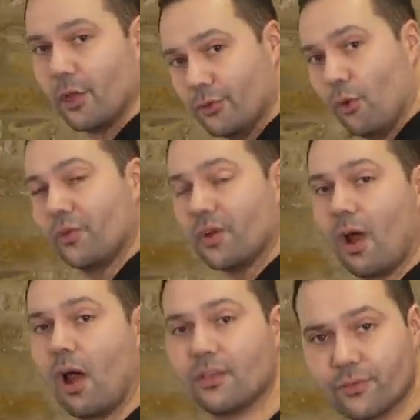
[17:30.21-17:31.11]
Northern
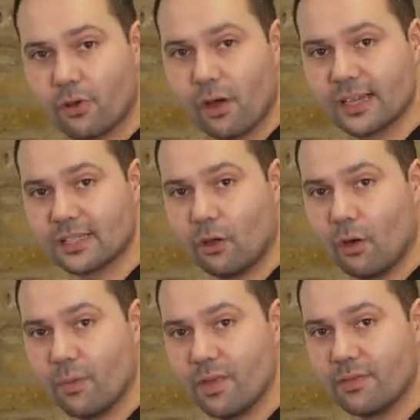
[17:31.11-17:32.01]
Ireland throwing its
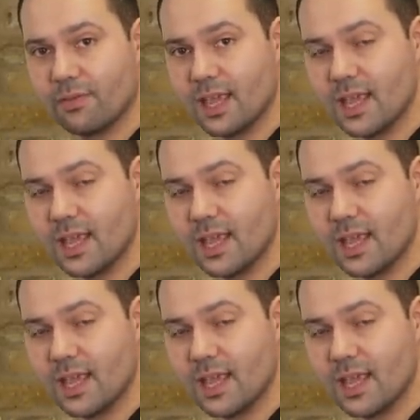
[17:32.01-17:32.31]
lot with the